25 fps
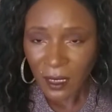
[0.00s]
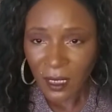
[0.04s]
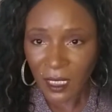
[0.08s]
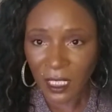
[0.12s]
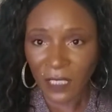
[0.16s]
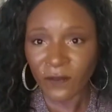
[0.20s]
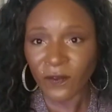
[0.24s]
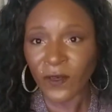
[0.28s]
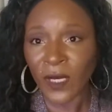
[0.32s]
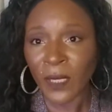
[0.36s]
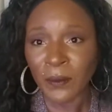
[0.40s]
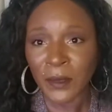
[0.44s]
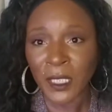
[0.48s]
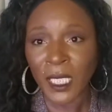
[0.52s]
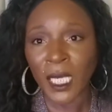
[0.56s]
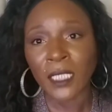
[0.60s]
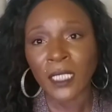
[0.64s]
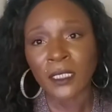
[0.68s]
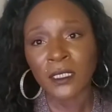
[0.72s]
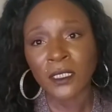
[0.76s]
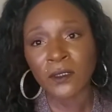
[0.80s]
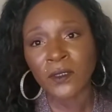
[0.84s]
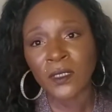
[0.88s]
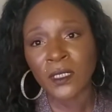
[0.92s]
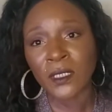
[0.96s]
if I'm
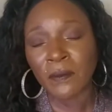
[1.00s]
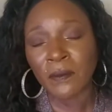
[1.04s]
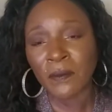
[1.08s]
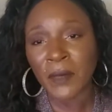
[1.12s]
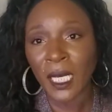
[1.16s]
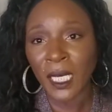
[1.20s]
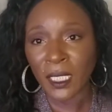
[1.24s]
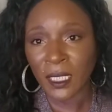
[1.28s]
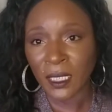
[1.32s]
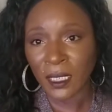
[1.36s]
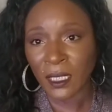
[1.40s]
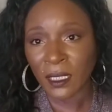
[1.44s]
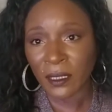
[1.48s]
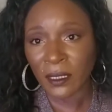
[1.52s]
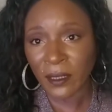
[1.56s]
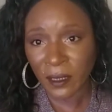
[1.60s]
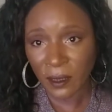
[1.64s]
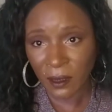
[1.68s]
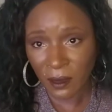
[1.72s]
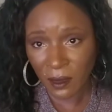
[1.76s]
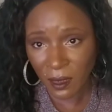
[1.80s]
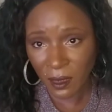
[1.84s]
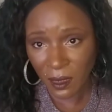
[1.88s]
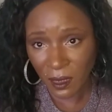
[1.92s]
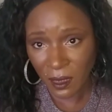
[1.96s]
not using my
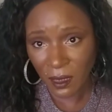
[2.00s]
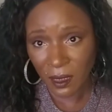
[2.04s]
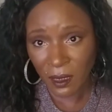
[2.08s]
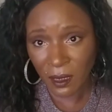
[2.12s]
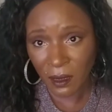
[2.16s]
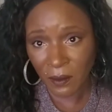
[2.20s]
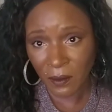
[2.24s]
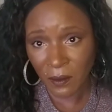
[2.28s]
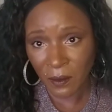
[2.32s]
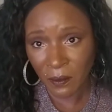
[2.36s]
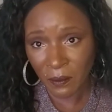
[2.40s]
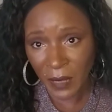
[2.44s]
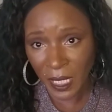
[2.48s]
other um,